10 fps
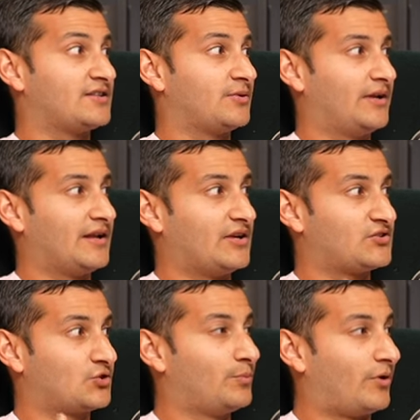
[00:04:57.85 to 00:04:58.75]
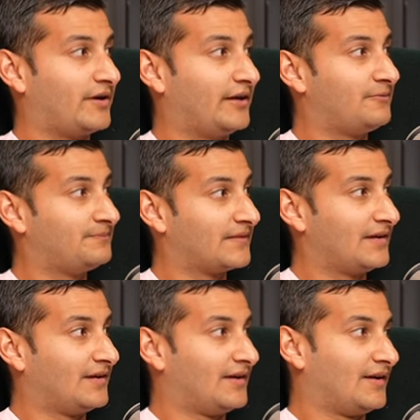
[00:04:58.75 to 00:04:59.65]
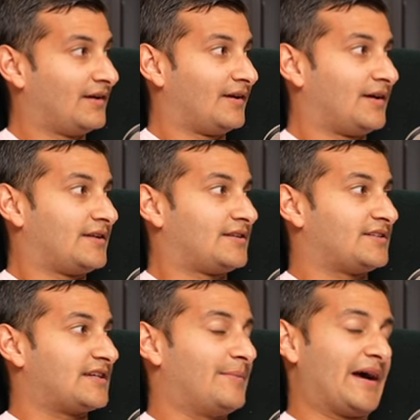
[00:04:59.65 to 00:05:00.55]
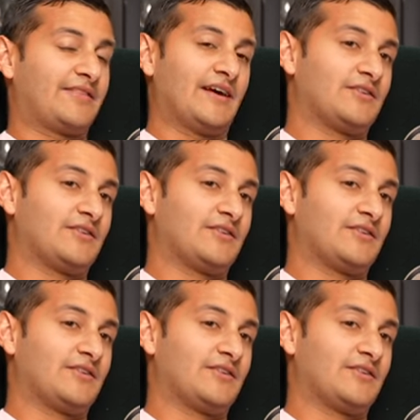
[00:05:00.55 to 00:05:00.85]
and we did a Scoopon deal. turns out back then